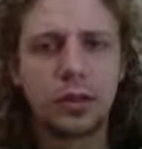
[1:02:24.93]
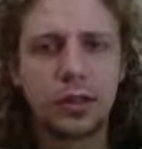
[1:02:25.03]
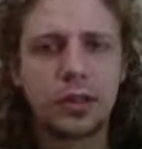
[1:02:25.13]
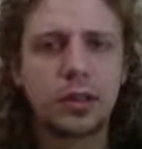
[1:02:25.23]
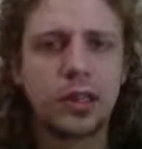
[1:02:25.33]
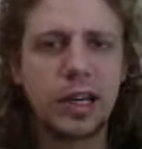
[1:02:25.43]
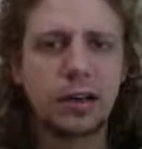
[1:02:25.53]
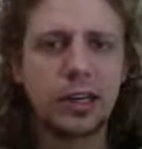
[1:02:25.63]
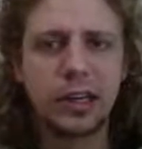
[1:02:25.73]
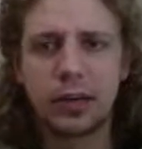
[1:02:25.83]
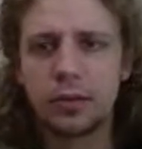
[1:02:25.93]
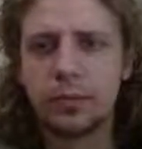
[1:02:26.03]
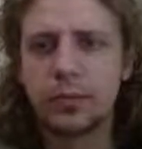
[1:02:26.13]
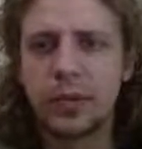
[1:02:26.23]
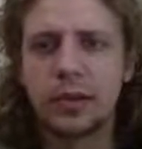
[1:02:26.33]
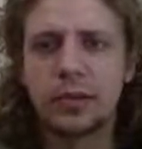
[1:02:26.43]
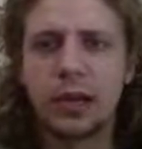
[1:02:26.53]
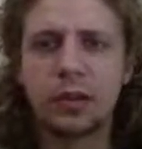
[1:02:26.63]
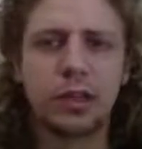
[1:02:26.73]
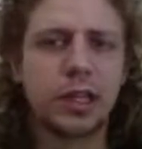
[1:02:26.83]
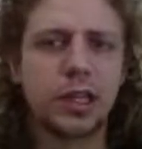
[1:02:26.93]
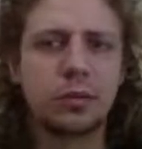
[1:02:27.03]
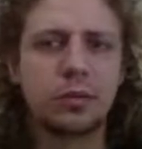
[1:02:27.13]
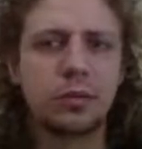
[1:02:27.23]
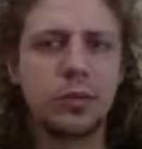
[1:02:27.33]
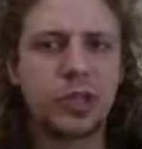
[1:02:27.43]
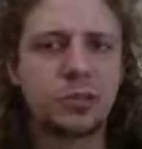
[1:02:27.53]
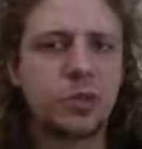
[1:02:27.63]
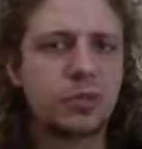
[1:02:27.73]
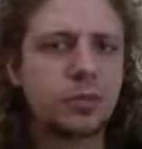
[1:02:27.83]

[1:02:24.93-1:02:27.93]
Yeah, here. I really like this move.